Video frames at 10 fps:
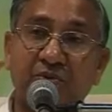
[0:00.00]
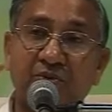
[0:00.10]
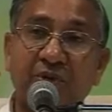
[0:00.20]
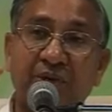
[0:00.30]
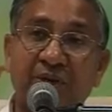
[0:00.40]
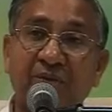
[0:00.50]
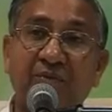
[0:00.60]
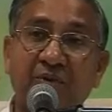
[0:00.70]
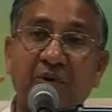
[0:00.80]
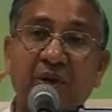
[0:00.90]
today
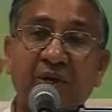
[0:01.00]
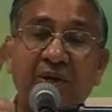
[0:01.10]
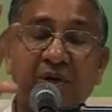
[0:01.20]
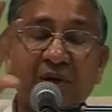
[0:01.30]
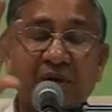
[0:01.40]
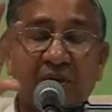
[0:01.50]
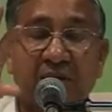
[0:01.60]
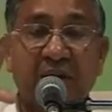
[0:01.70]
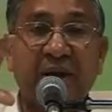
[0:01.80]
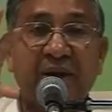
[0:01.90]
give only
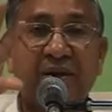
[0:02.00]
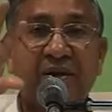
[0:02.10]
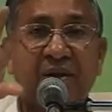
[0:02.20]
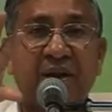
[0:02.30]
light,